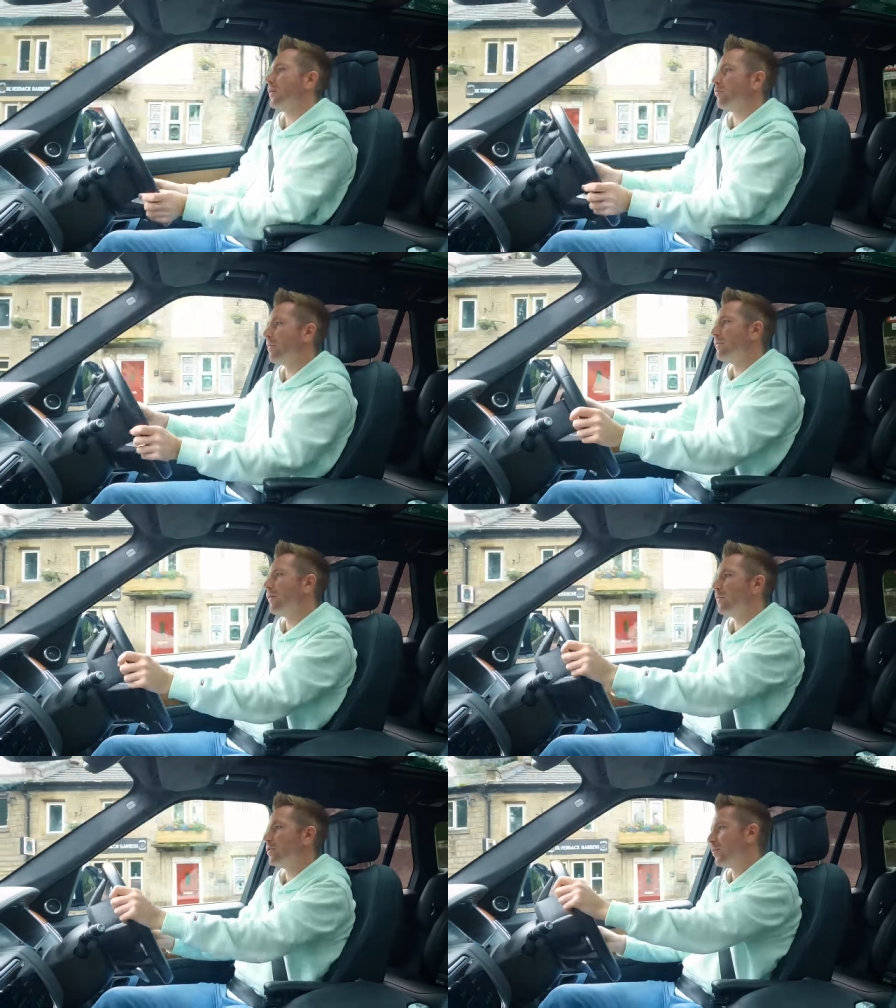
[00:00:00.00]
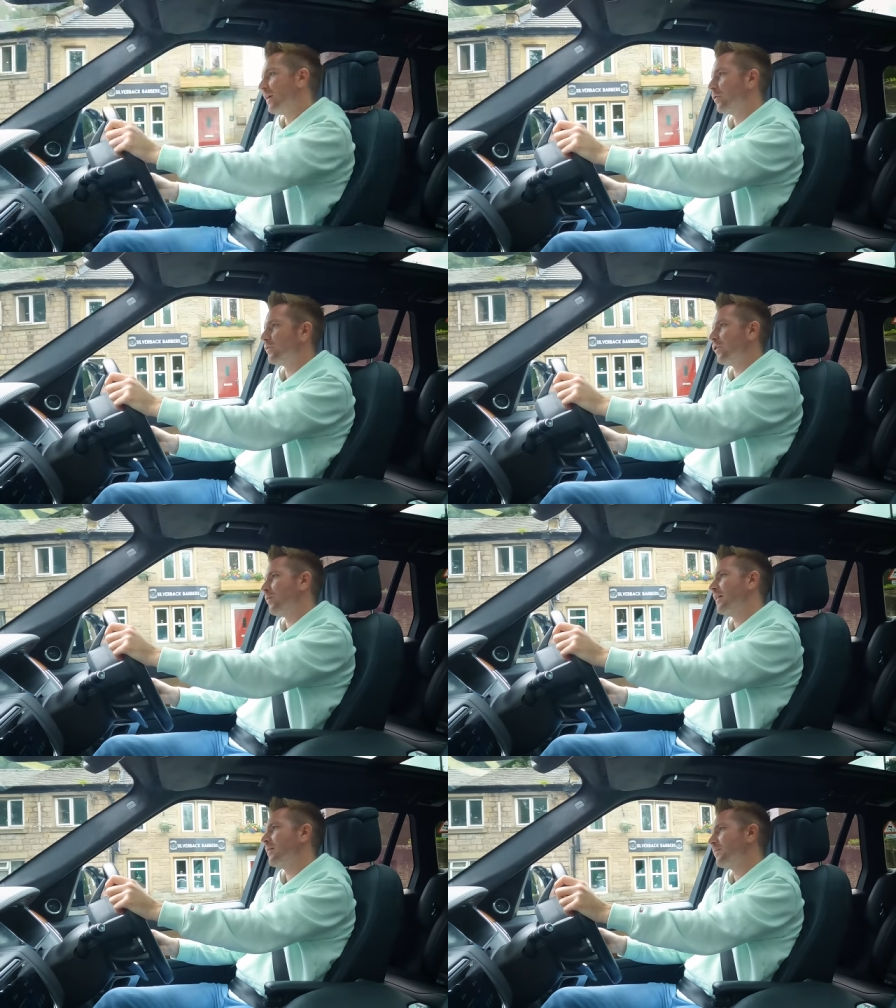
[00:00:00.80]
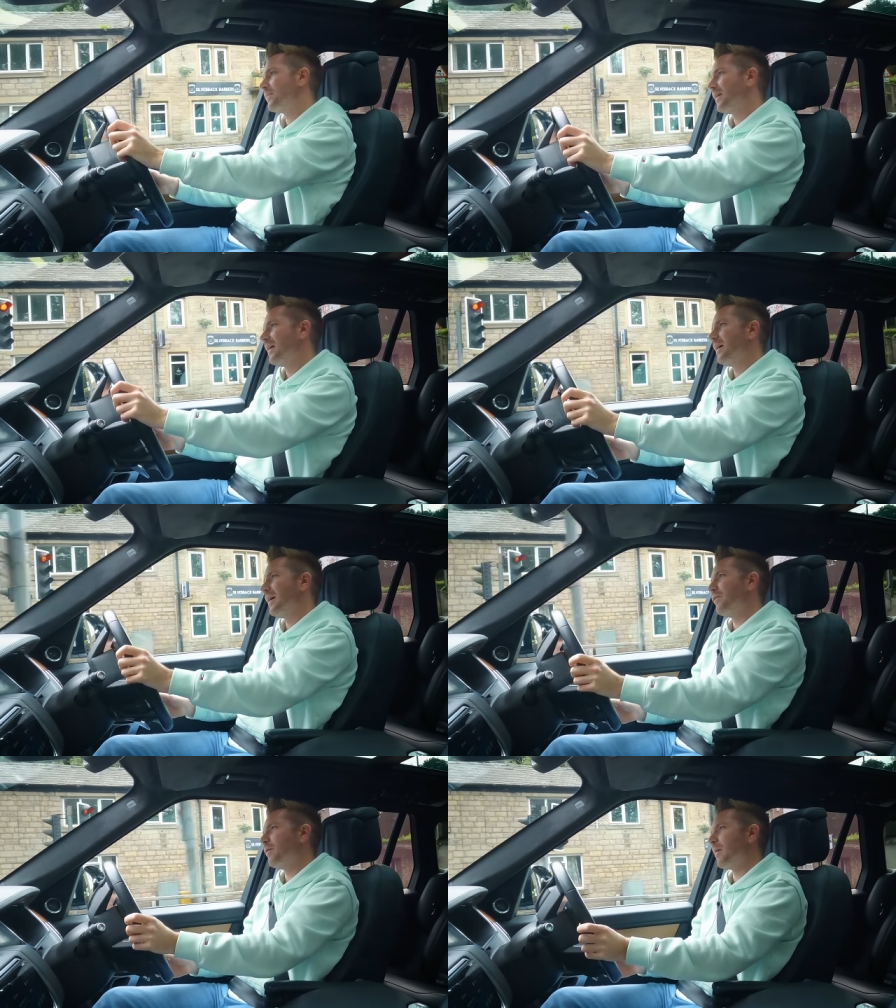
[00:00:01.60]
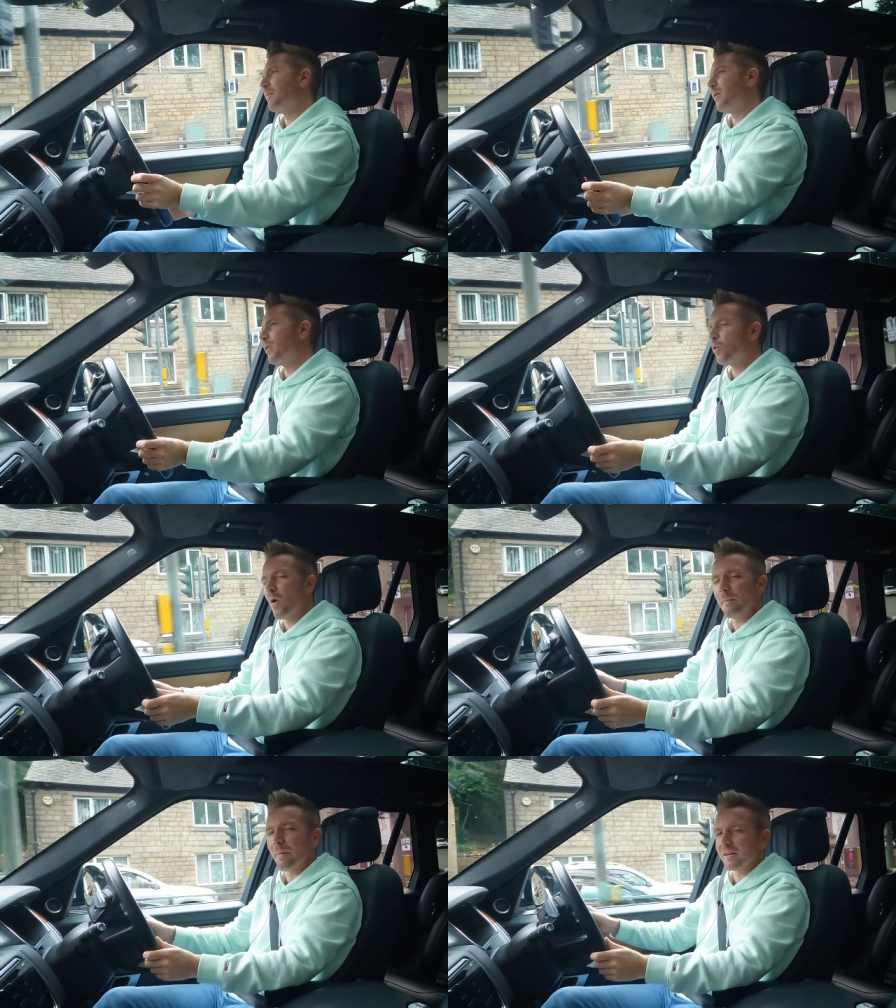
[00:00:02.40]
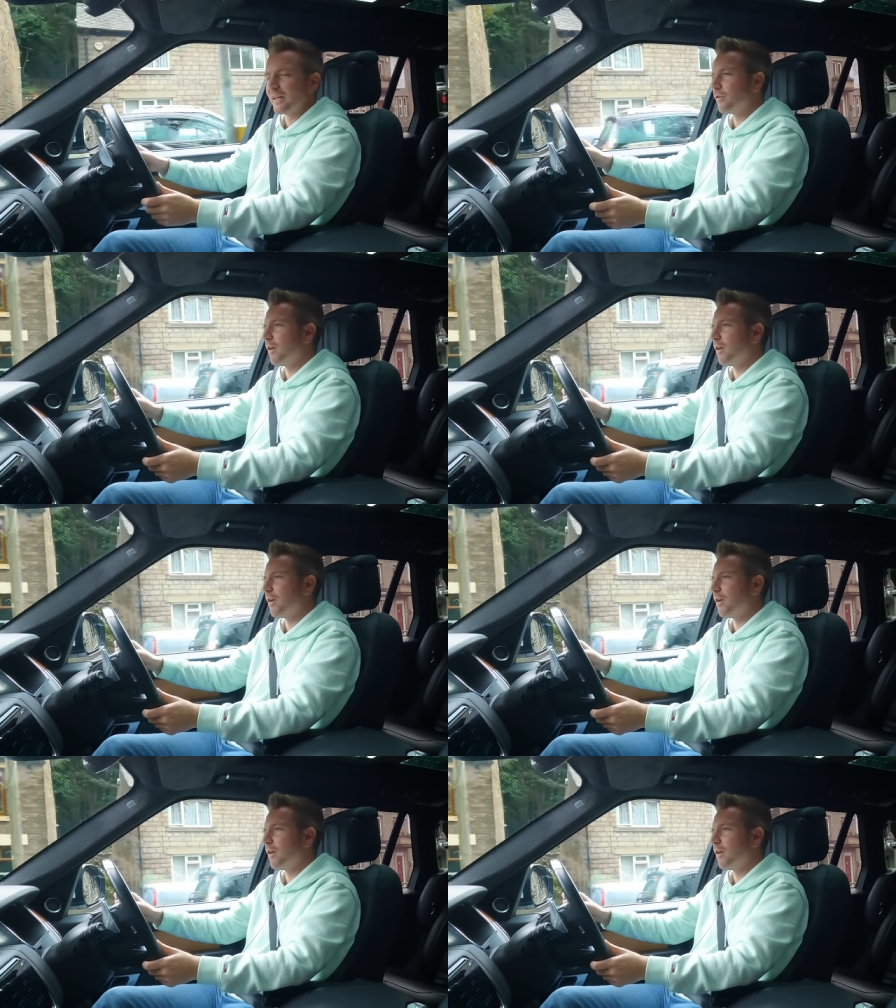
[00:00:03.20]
who refurbished the wheels for me. If you remember they were quite badly